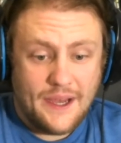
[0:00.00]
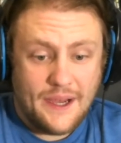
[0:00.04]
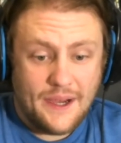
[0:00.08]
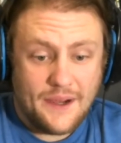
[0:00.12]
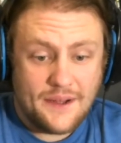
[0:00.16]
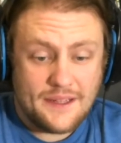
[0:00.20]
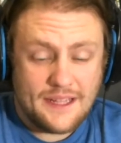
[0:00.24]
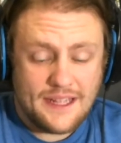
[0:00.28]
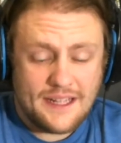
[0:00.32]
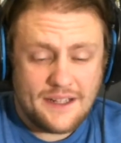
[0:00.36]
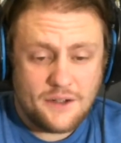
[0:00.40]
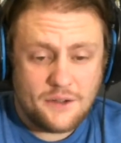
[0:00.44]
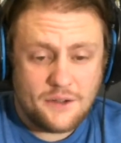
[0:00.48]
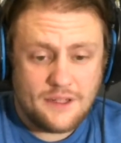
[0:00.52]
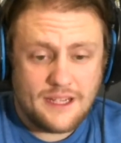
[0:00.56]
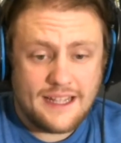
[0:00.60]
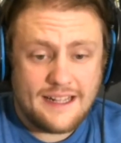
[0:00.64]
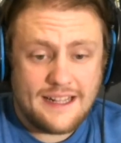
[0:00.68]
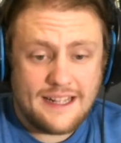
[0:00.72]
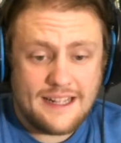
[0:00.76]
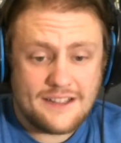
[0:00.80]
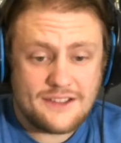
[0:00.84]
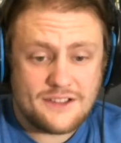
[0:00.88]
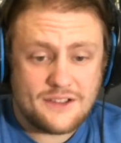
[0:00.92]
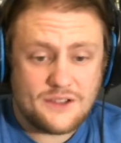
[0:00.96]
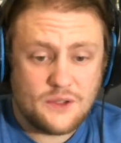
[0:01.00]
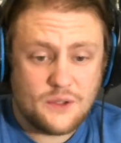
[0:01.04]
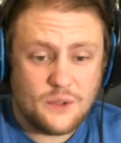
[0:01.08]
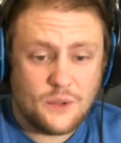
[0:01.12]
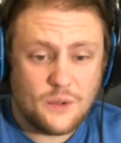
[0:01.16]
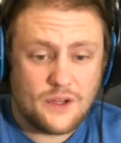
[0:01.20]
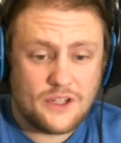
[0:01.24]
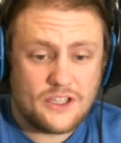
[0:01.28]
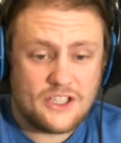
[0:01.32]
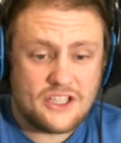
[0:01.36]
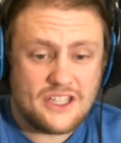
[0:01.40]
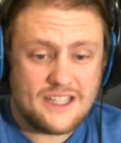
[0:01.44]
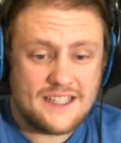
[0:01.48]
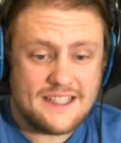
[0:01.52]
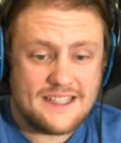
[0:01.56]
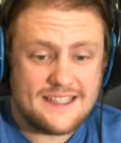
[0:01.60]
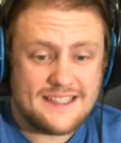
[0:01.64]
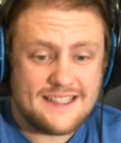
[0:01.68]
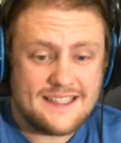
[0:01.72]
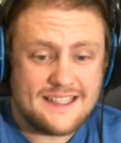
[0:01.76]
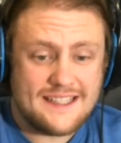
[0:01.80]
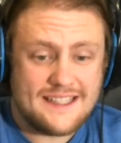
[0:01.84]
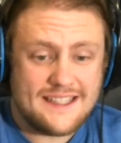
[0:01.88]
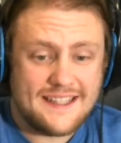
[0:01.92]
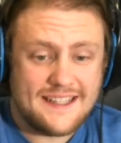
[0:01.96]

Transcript: Oh, that. Okay, that's gorgeous.